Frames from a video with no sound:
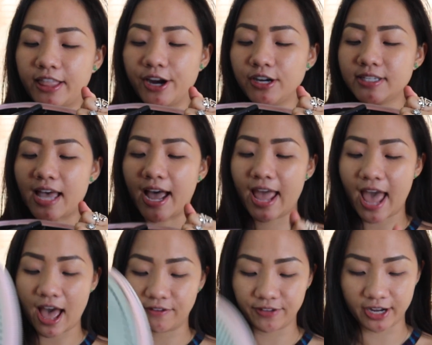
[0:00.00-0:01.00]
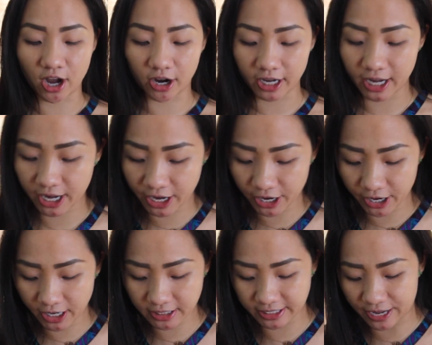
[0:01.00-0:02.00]
I have it on
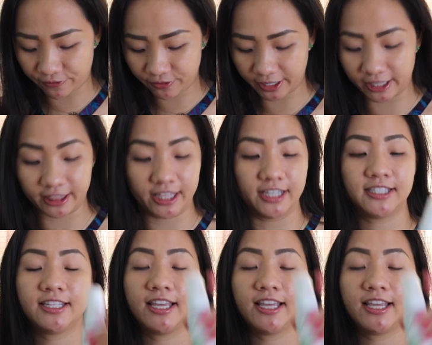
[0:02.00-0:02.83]
here. Definitely this